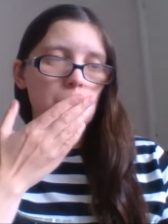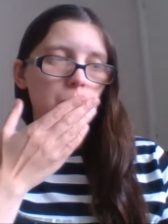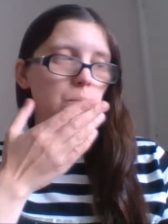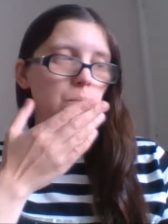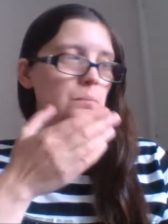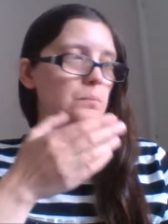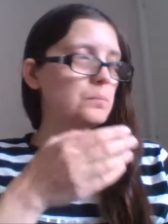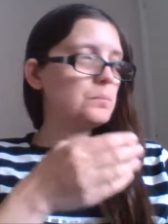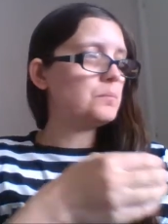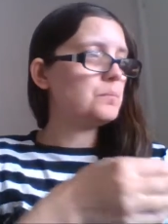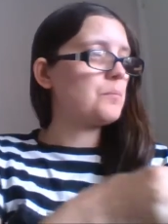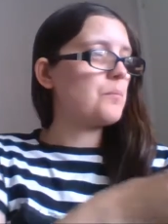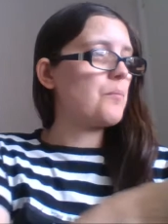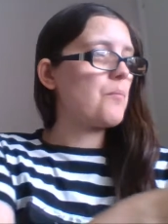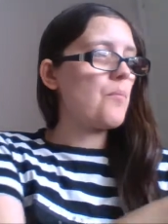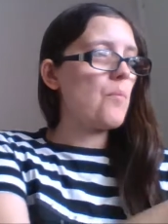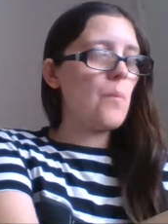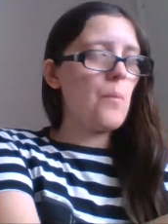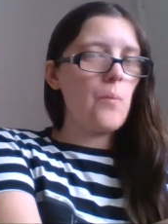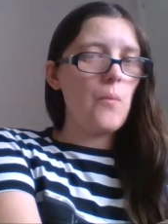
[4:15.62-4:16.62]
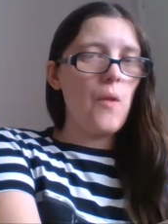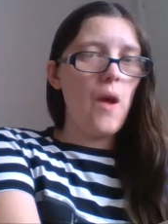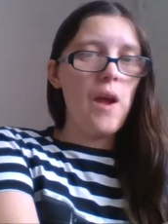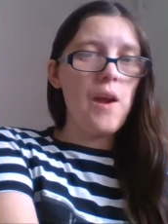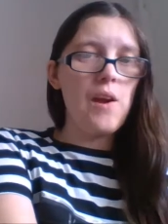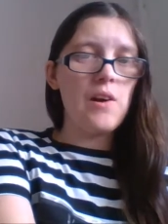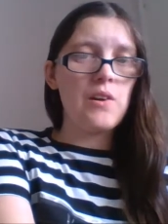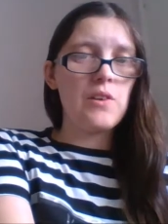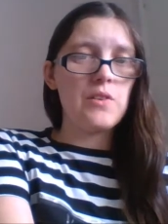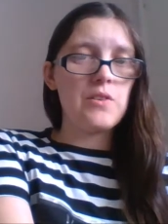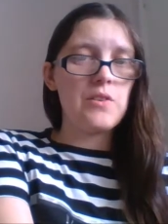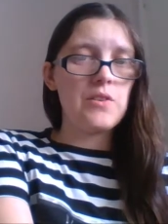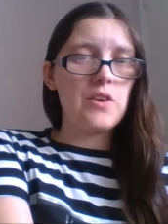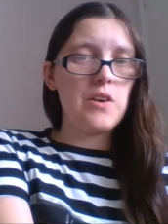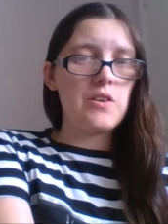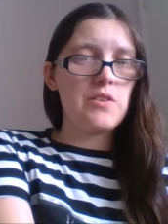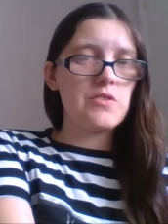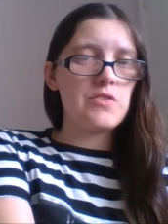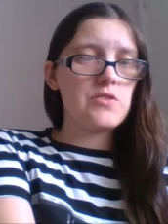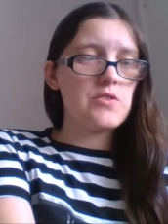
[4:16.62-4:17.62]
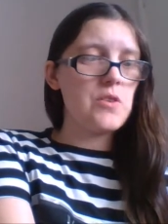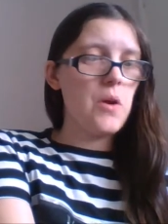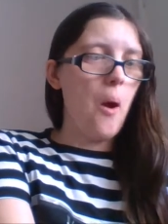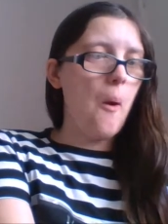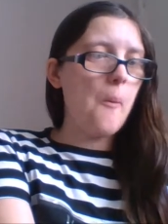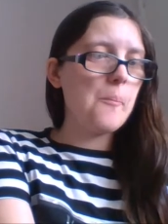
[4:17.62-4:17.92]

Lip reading: Mmm, they are nice.